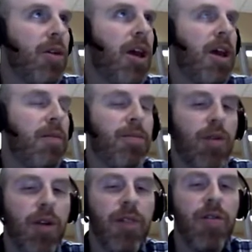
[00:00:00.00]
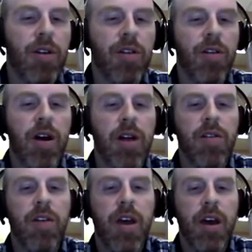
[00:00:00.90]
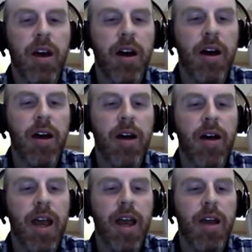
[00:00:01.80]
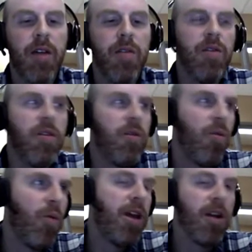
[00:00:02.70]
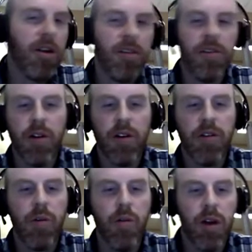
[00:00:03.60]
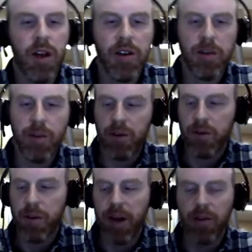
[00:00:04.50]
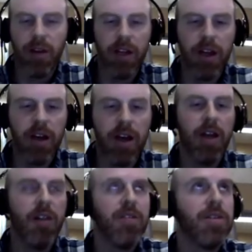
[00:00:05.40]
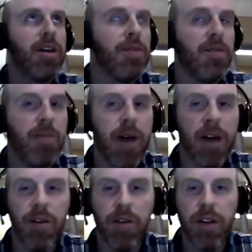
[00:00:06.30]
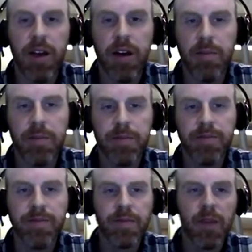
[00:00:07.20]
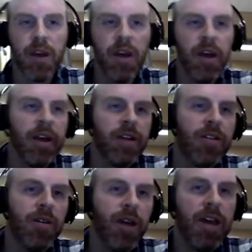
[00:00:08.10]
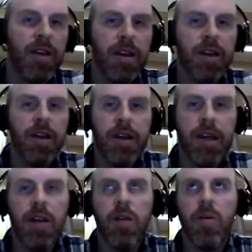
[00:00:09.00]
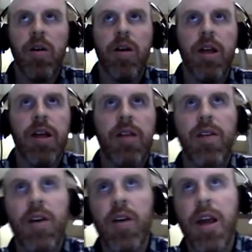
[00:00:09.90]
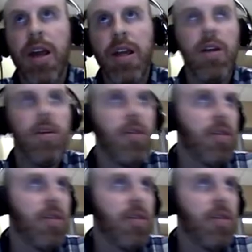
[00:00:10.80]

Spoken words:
and peripheral neurons, and we and others are also working to produce microglia and other types of macroglia. So again, in theory, any